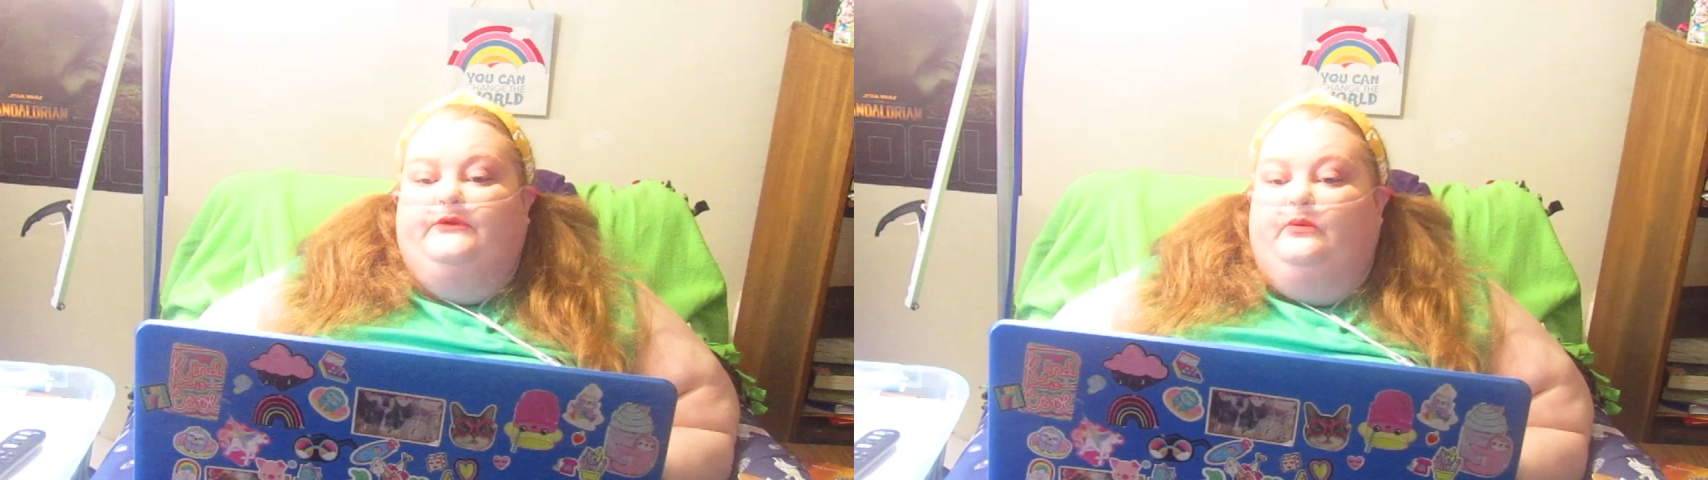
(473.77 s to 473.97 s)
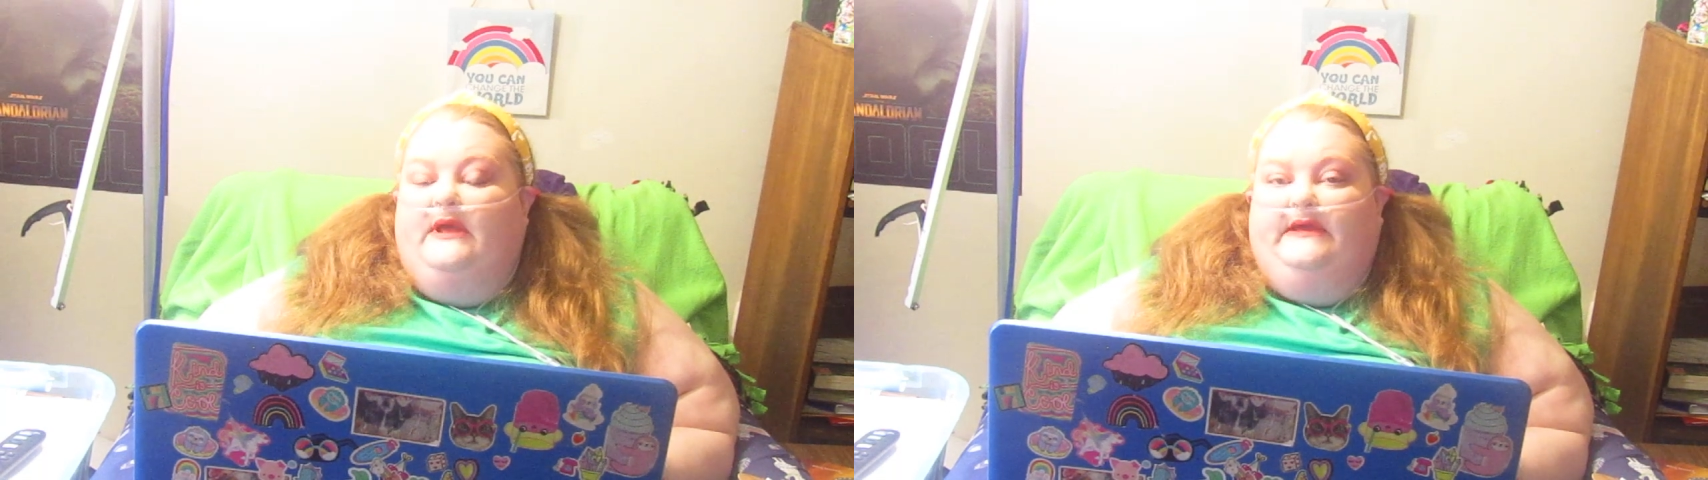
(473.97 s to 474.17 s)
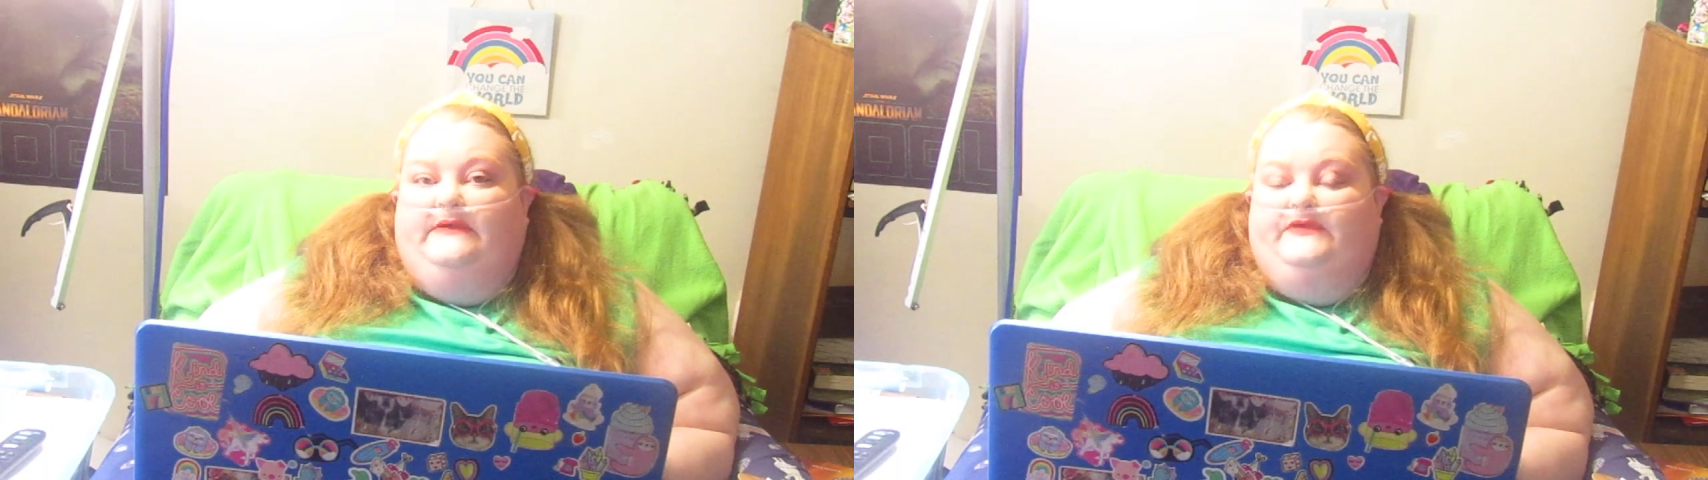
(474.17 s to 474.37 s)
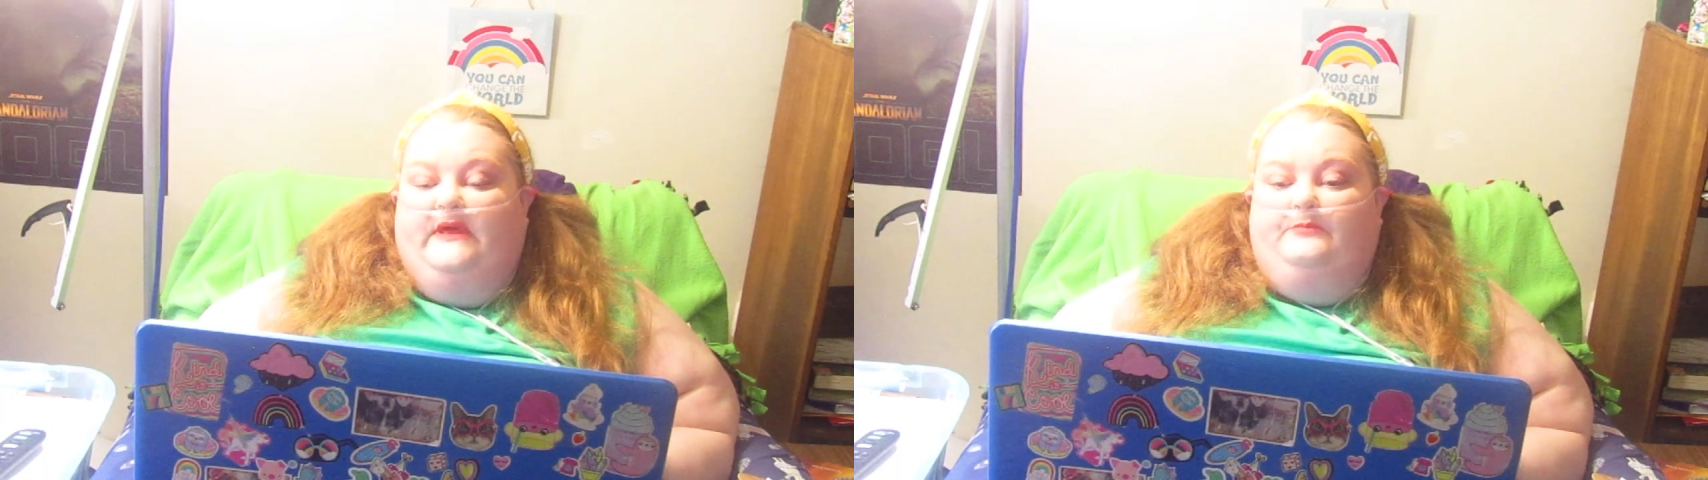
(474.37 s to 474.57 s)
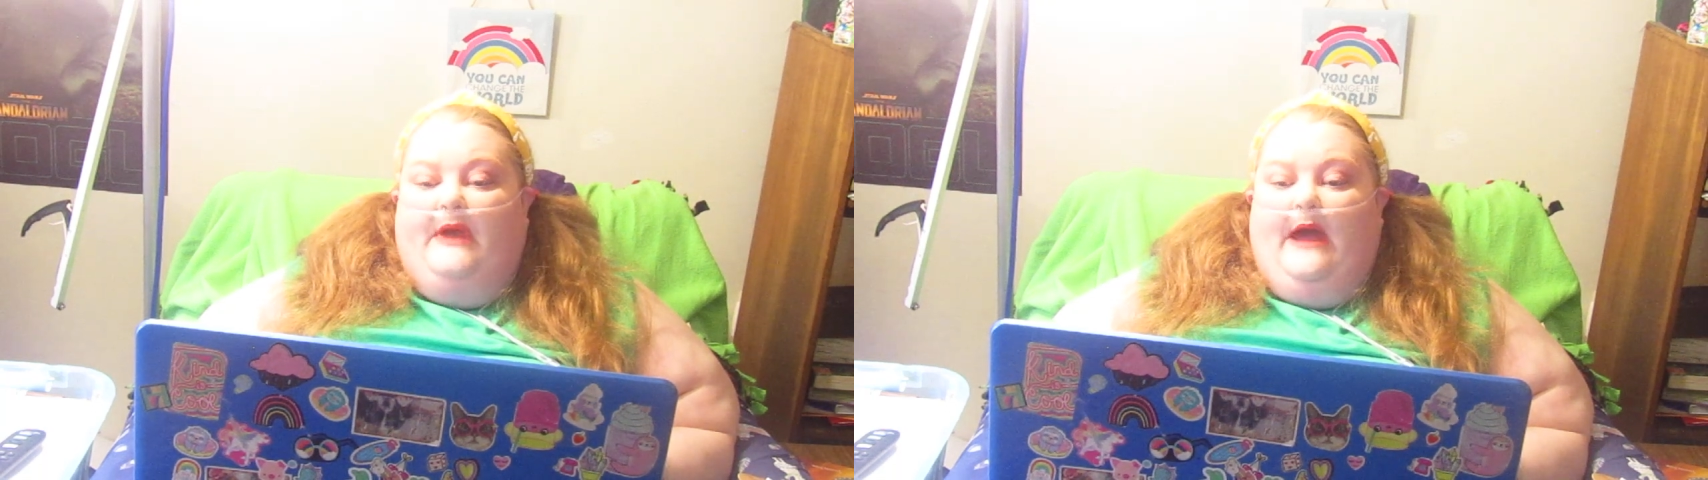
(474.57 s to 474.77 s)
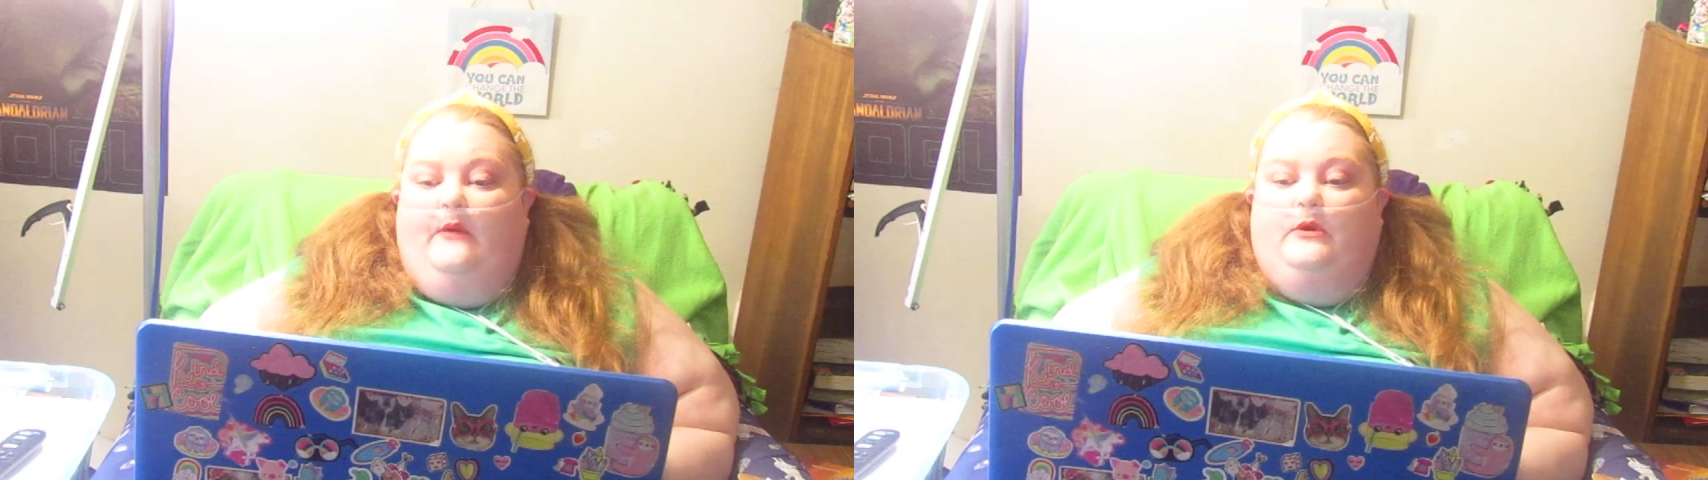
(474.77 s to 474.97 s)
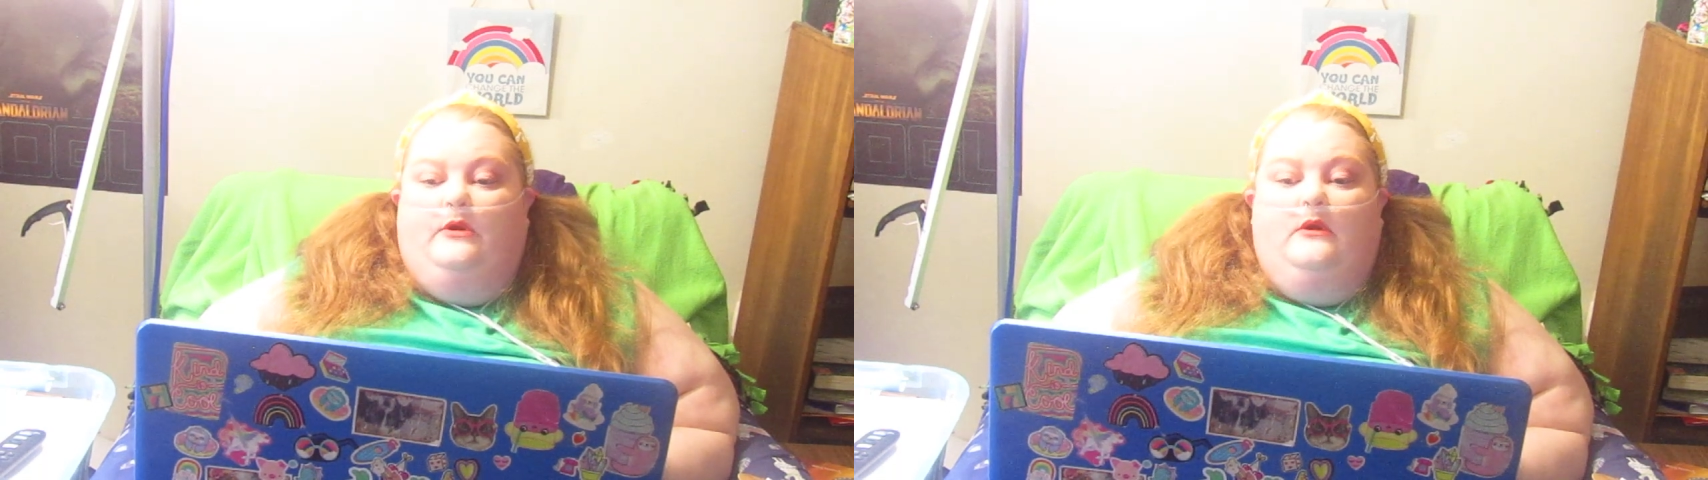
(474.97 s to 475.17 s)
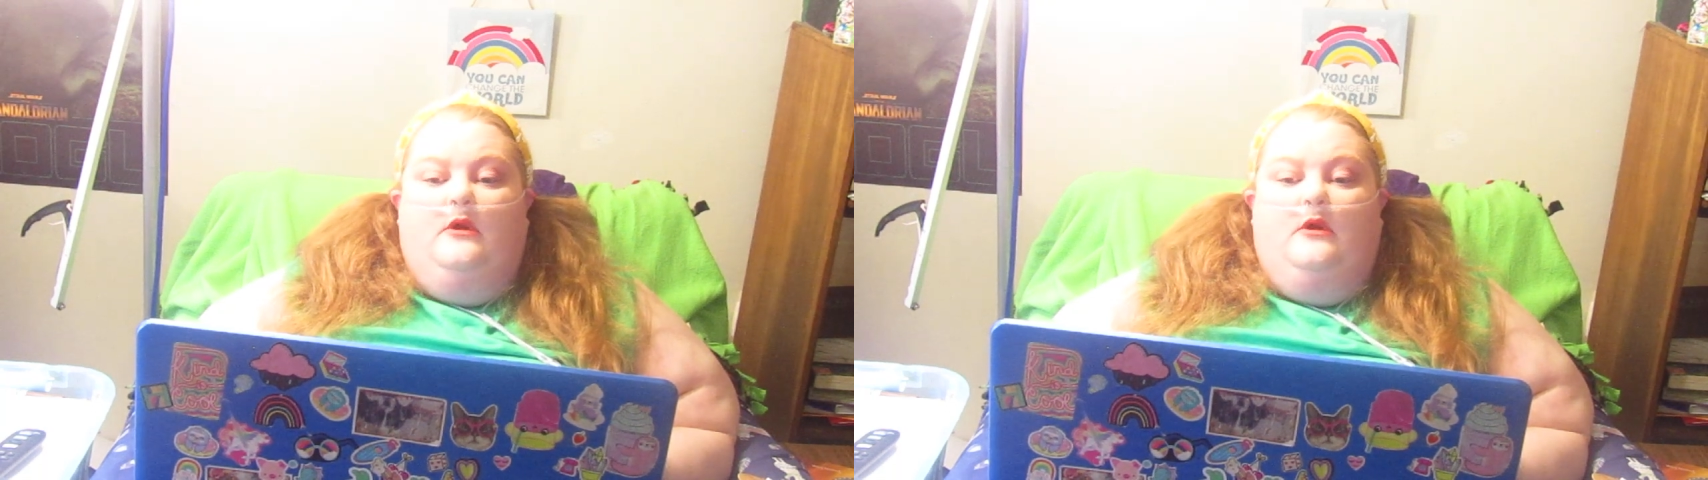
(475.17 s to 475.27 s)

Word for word: grace and power,